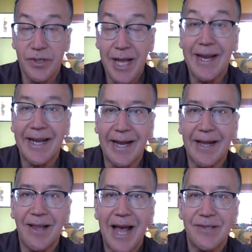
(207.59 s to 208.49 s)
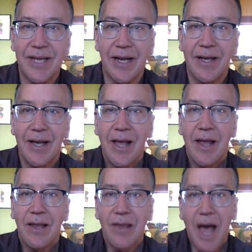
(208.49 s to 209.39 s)
It's not like a classic
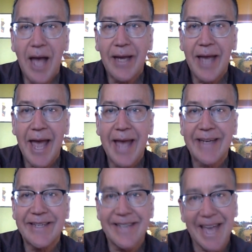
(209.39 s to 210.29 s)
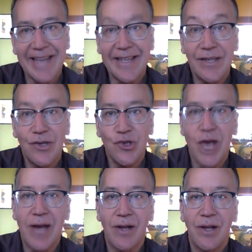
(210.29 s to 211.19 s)
ligand-gated
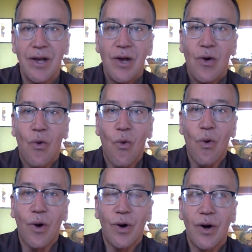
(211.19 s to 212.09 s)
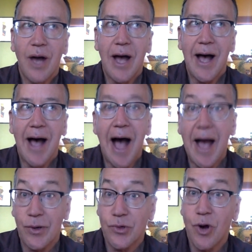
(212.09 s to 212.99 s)
channel or
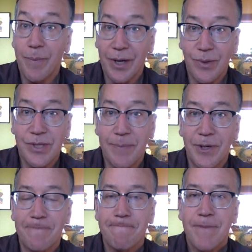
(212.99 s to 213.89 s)
ionotropic receptor.